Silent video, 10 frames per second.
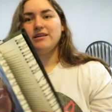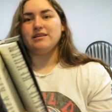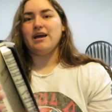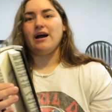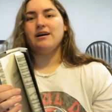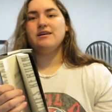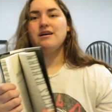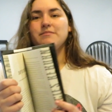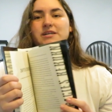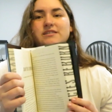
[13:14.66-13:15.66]
yeah,
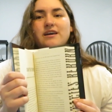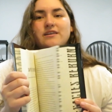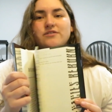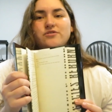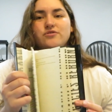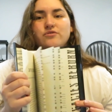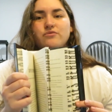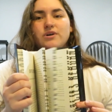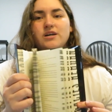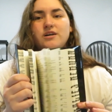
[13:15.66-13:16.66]
I'm excited
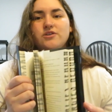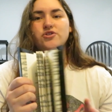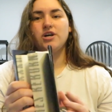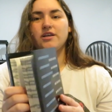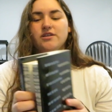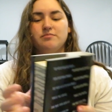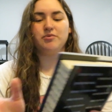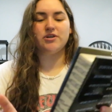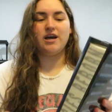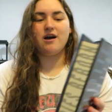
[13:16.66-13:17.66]
to check this
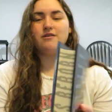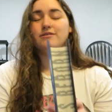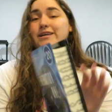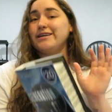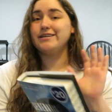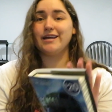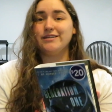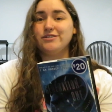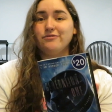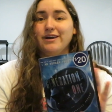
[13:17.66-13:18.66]
book out, get
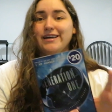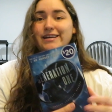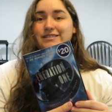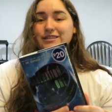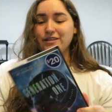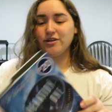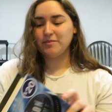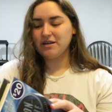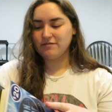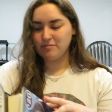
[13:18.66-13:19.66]
into it. It's a little
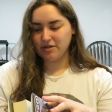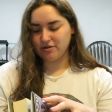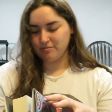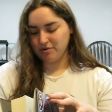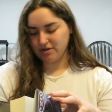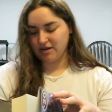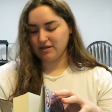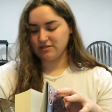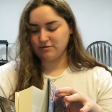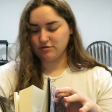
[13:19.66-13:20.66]
bit of a bigger book.
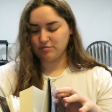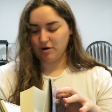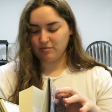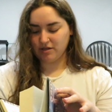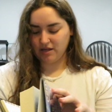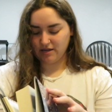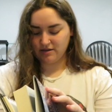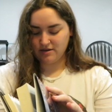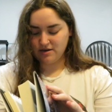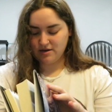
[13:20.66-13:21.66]
It's probably
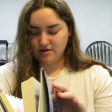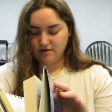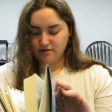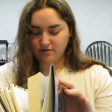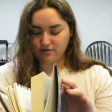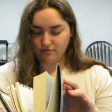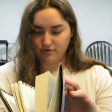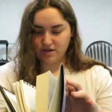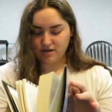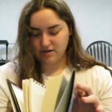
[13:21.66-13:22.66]
like
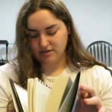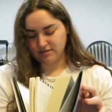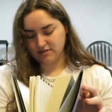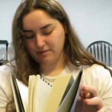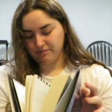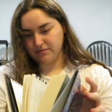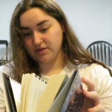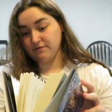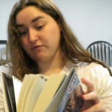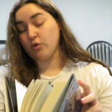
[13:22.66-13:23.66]

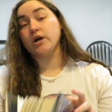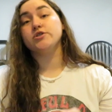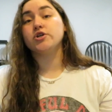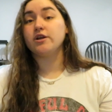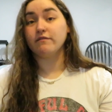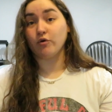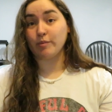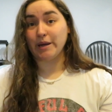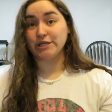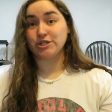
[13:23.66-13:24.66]

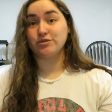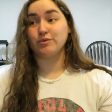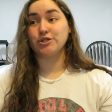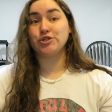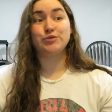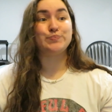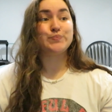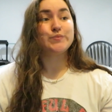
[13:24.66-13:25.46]
404 pages, which